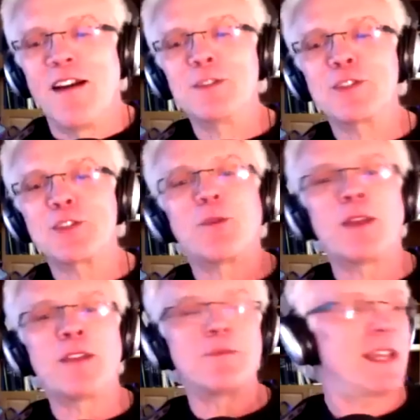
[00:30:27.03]
I'm going to start
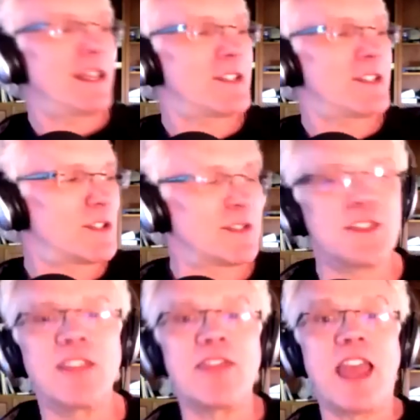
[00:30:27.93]
waving my hands soon,
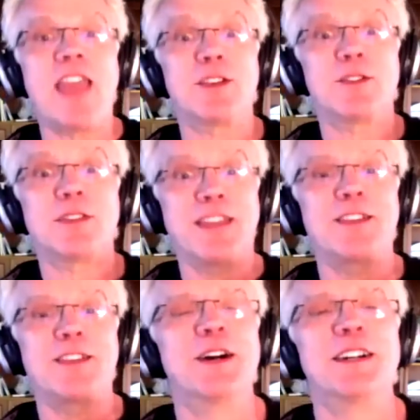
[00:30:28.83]
saying thank you, thank you.